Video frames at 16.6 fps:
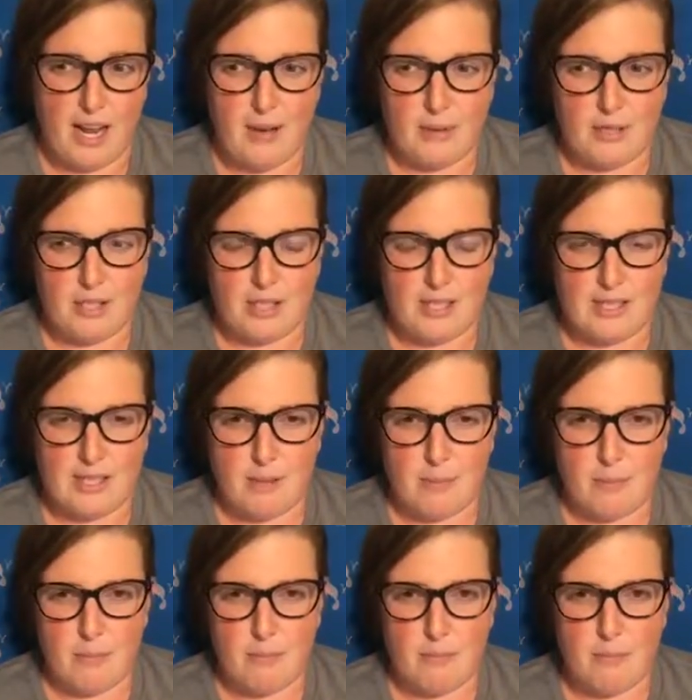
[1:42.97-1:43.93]
It was just
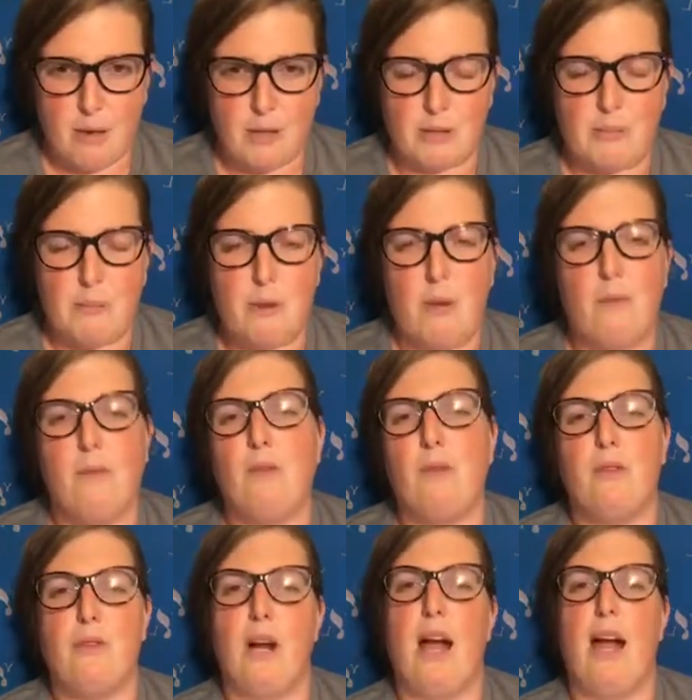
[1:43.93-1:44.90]
the most
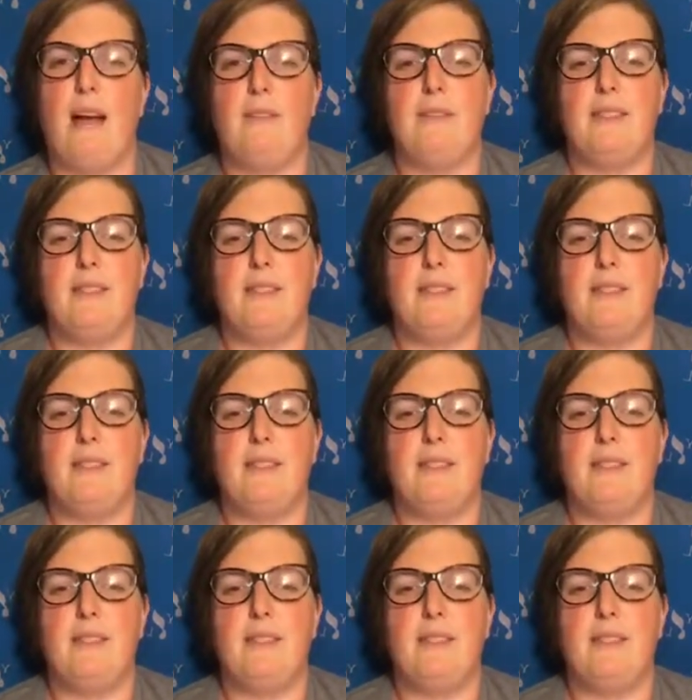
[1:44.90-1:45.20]
beautiful drive.